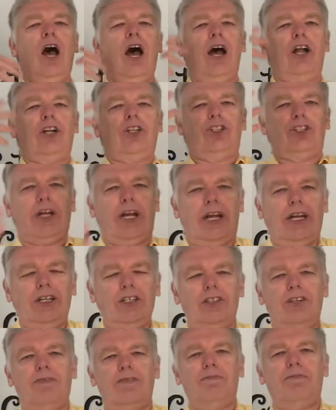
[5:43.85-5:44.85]
a
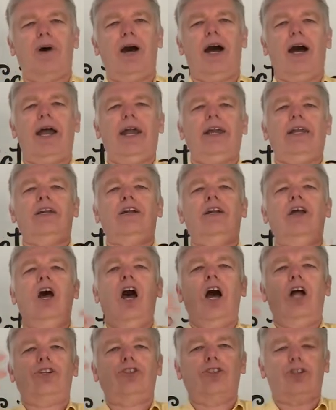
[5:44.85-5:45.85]
change of mind,
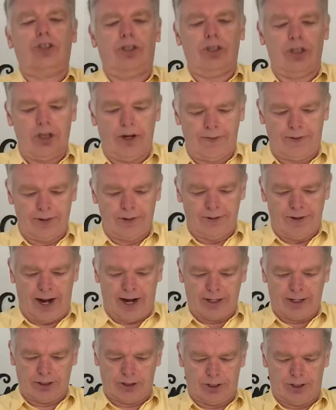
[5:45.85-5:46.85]
a turn of
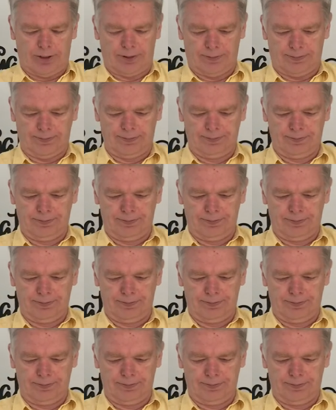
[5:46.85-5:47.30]
direction.